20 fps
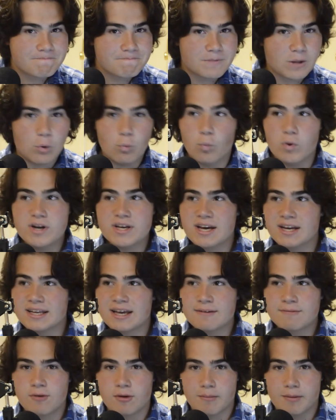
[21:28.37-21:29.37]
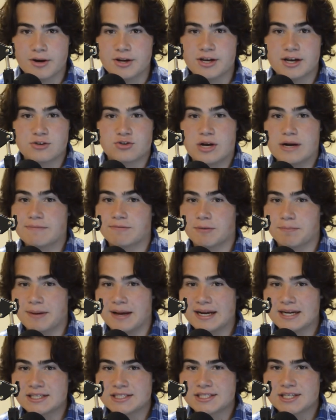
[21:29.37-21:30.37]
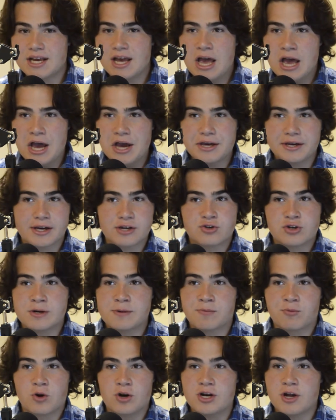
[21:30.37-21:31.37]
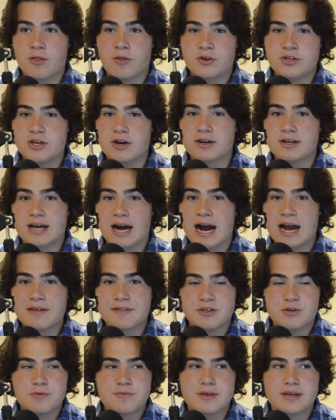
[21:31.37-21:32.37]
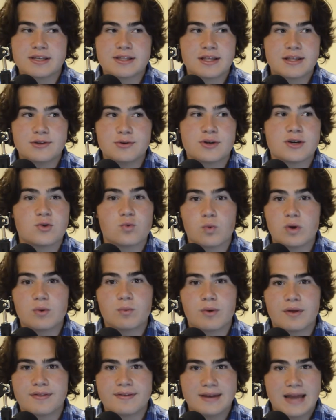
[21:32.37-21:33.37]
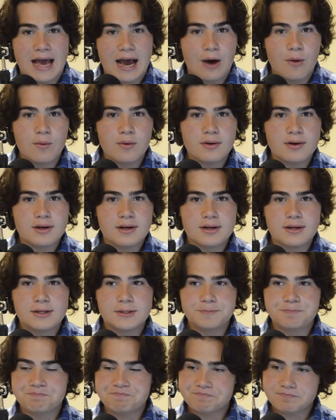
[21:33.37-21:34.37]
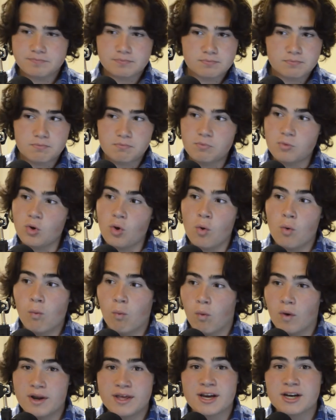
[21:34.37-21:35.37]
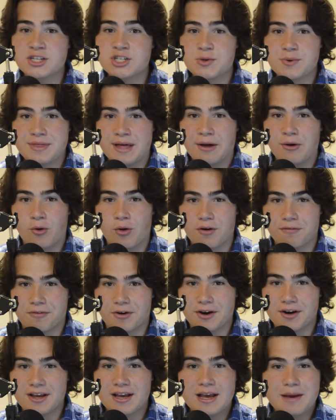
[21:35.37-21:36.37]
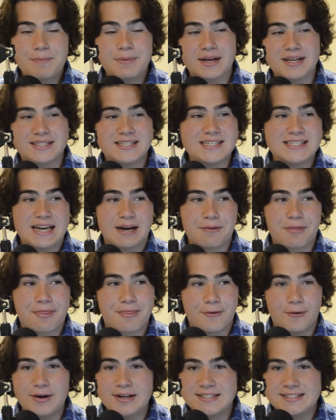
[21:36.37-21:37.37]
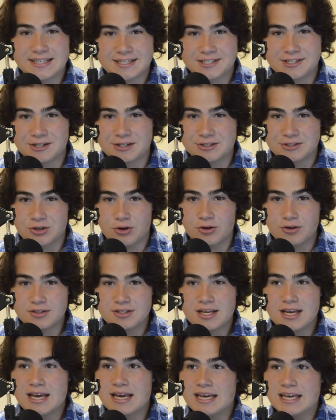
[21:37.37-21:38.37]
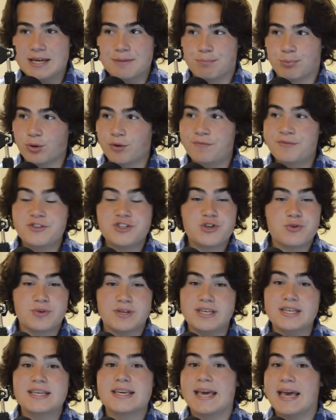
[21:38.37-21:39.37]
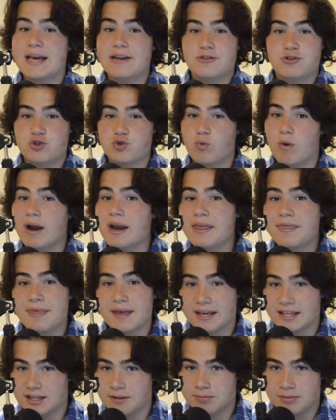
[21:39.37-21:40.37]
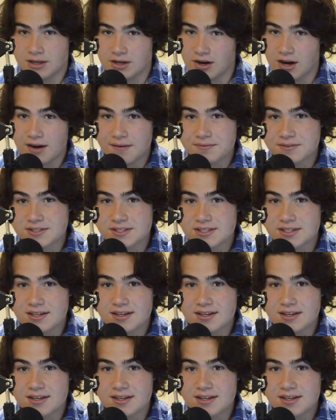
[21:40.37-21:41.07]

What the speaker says: What are you going to get for him? Are you going to trade him for picks? Are you going to trade him for another young guy that you think that you can win with now? What are you going to do with Al Horford? Because he's now 36 years old. He proved to you he can't do anything in the playoffs.